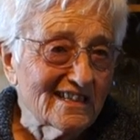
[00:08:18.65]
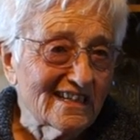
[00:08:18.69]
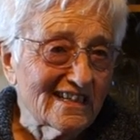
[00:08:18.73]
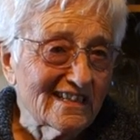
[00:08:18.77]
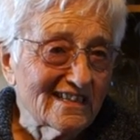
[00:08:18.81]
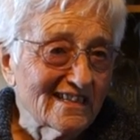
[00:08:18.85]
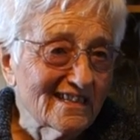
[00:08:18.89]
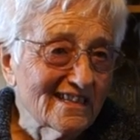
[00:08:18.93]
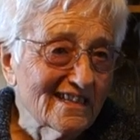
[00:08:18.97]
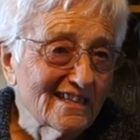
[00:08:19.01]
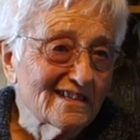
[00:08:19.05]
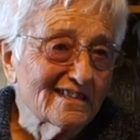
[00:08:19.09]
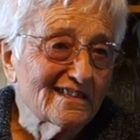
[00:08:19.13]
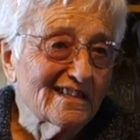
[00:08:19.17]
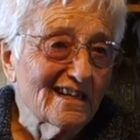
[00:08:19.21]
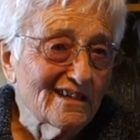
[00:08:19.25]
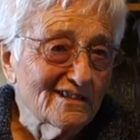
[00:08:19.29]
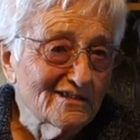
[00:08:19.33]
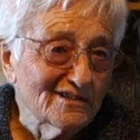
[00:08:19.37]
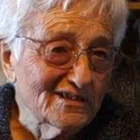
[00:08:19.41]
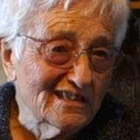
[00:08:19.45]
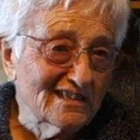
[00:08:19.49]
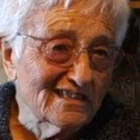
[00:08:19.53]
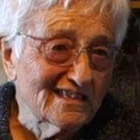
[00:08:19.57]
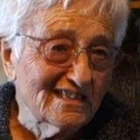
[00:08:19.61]
take care of the
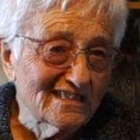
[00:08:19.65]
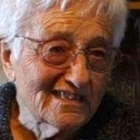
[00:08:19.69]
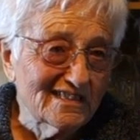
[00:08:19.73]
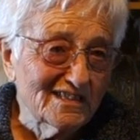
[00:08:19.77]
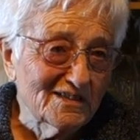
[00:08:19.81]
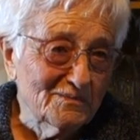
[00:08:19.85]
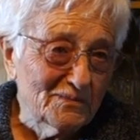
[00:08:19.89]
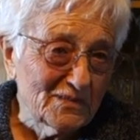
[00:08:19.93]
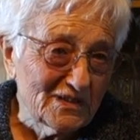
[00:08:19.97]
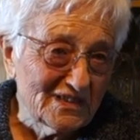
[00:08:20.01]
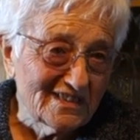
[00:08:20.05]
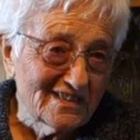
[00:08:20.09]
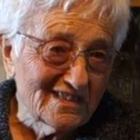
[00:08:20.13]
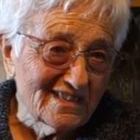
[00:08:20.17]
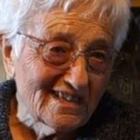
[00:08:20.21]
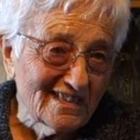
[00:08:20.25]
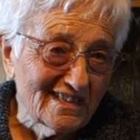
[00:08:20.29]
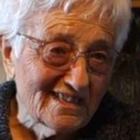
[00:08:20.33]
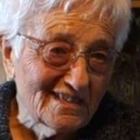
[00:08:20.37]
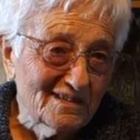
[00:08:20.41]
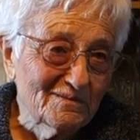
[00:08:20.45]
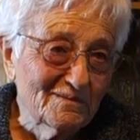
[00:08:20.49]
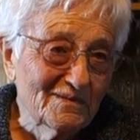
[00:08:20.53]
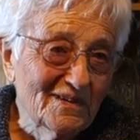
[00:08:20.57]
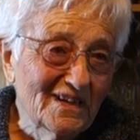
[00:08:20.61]
house in the
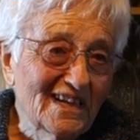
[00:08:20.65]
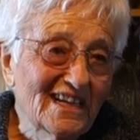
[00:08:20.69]
summertime.